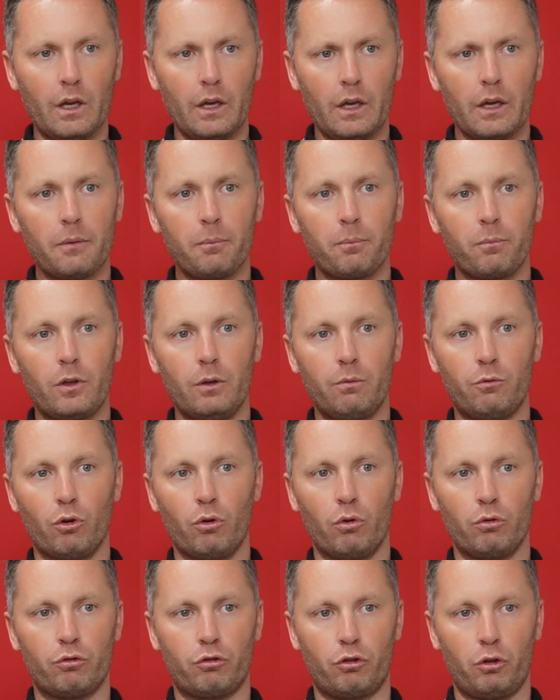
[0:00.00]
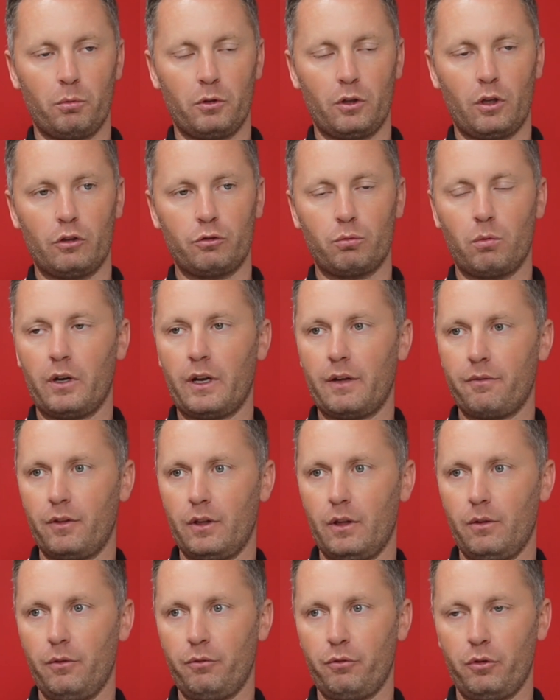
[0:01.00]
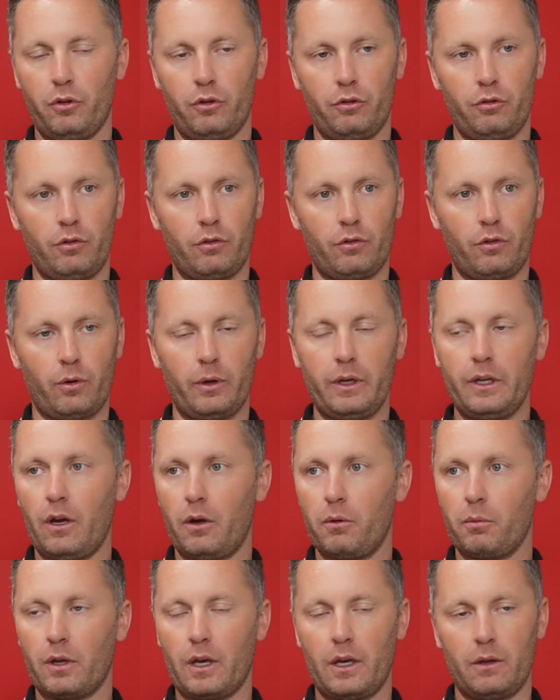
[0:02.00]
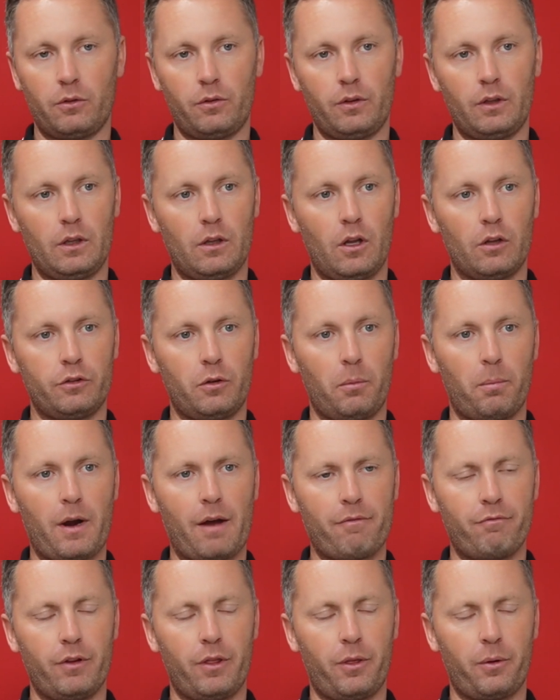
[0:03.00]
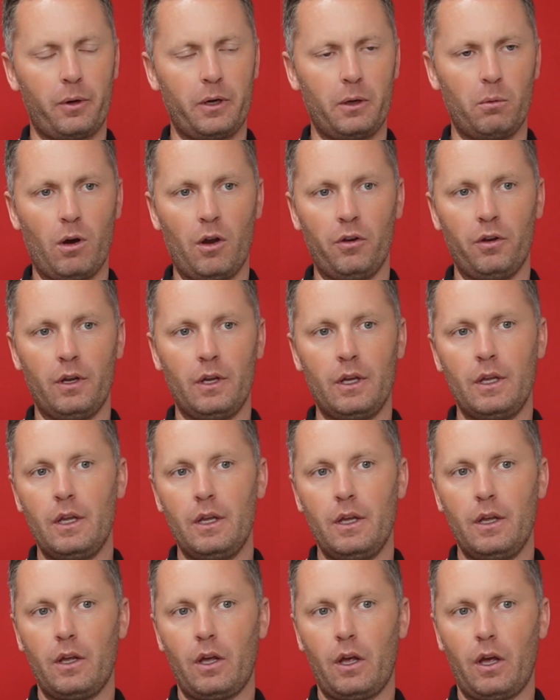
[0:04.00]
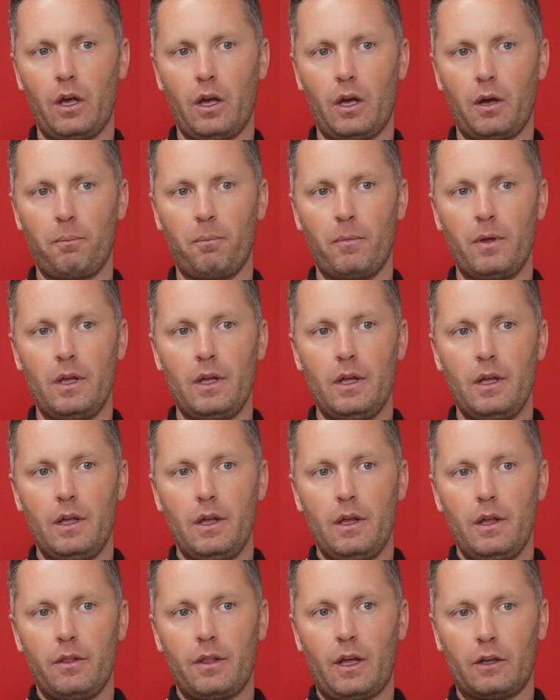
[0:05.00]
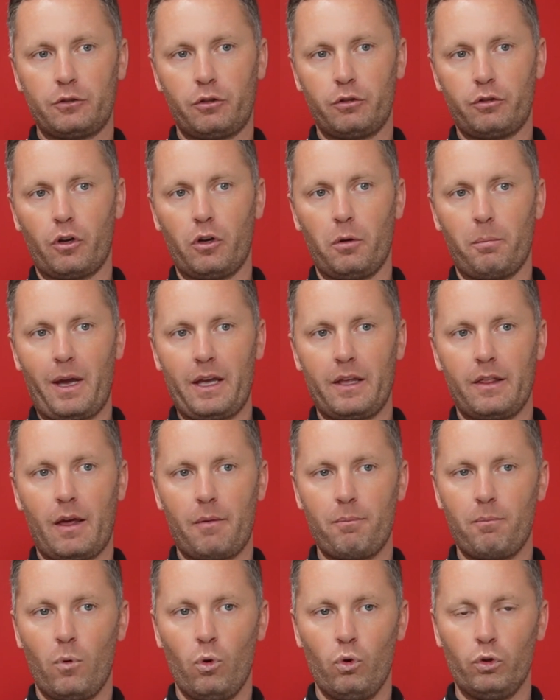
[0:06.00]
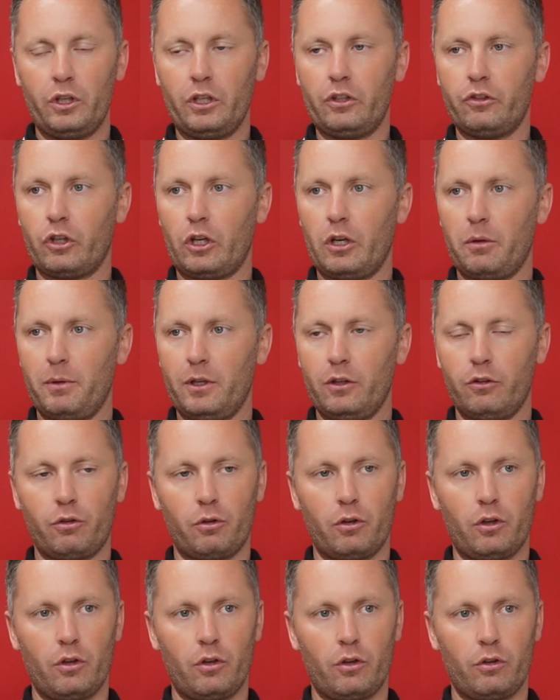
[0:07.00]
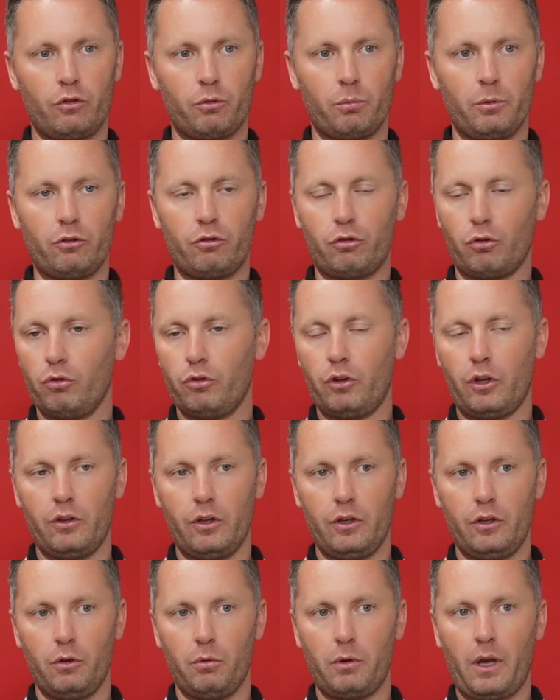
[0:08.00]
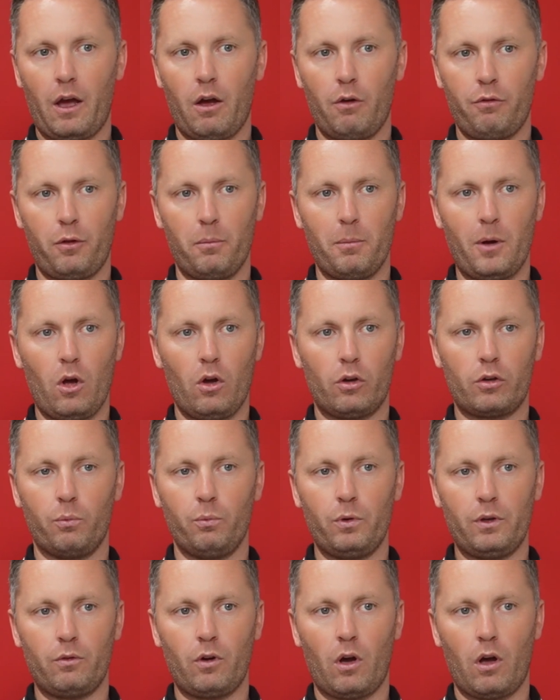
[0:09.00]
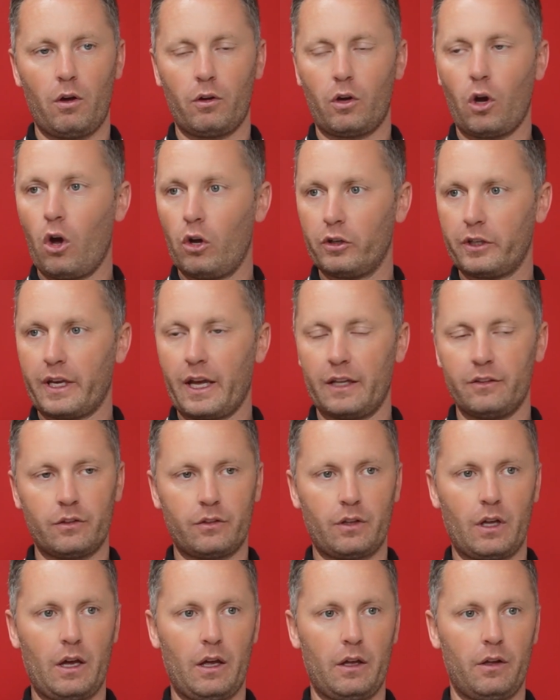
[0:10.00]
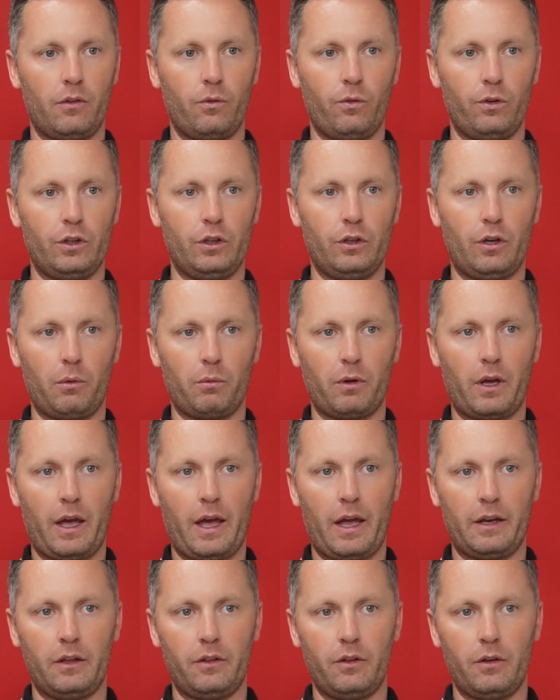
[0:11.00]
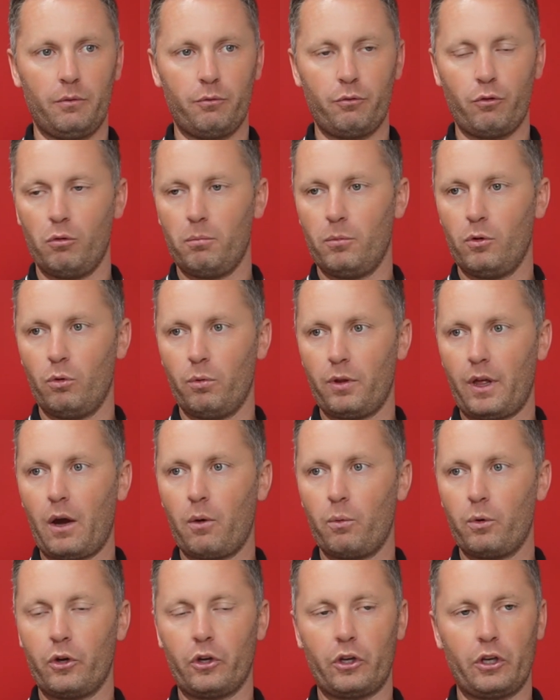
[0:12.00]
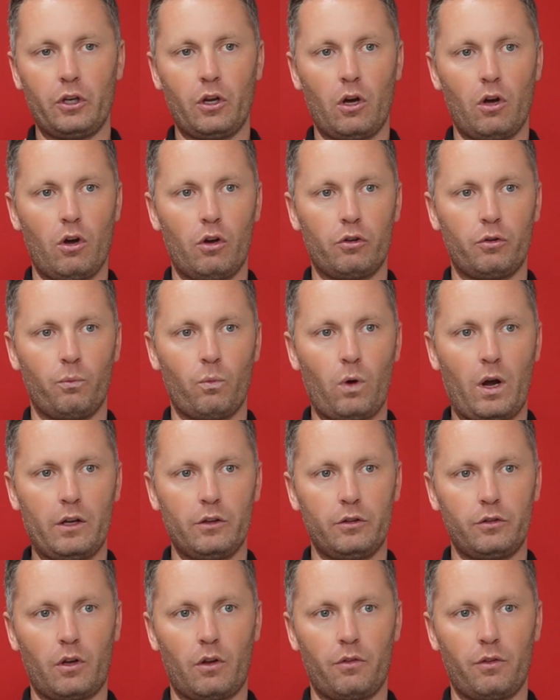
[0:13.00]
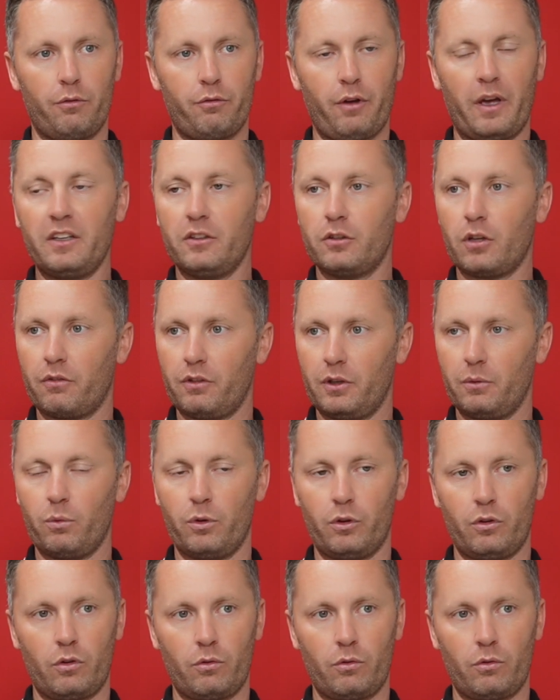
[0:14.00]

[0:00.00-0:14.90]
um, they've drawn two and lost one, haven't they? The first three home games, they lost to Bradford 3 1. Um, that's just going to make them more determined to, to ensure that they do get off the mark and we've got a guard against that. You don't get anything in football without working hard and whilst on the face of it we're